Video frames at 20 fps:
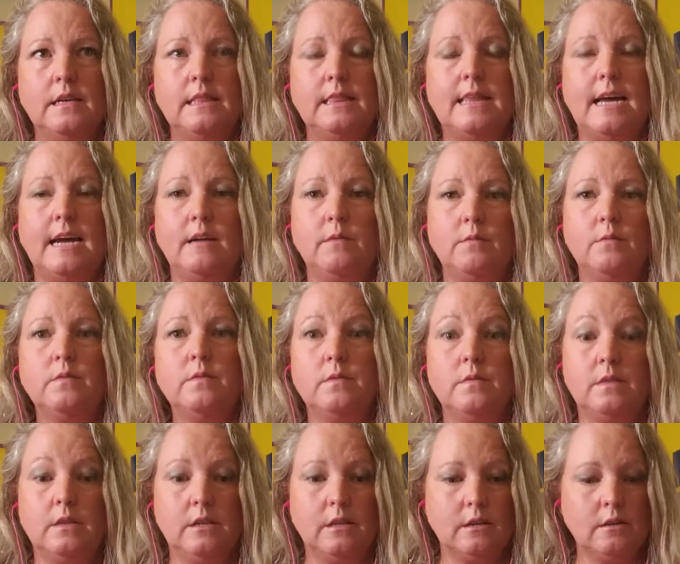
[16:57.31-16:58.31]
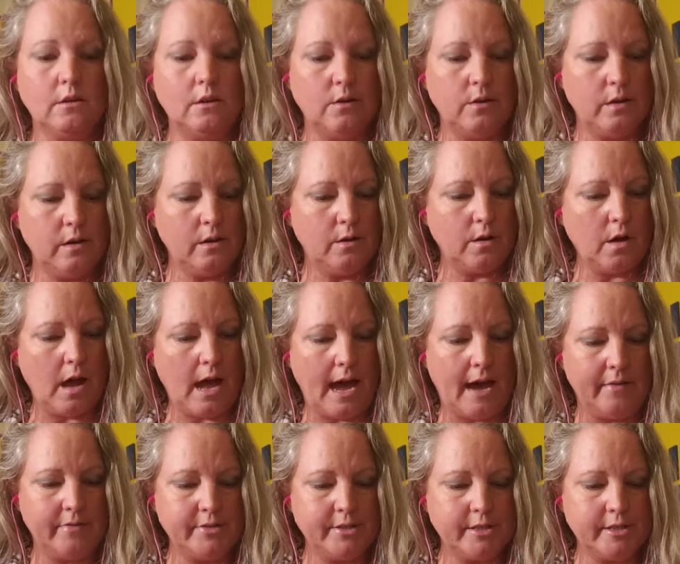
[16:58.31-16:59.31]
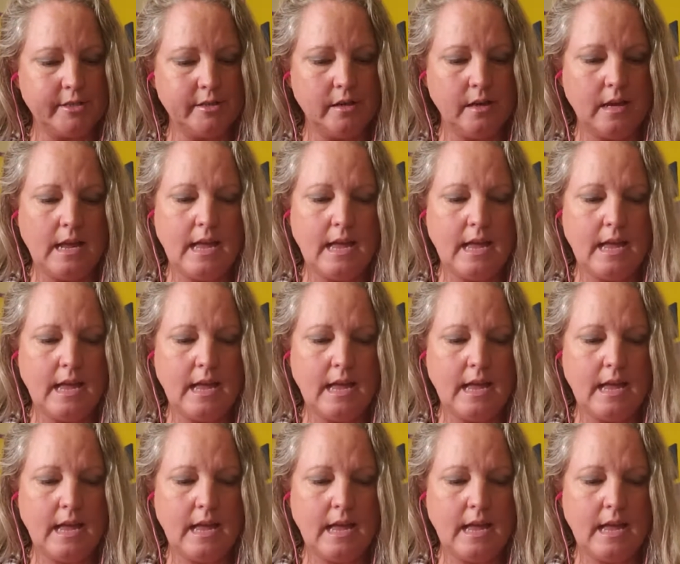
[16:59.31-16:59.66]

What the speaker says: That they're going after.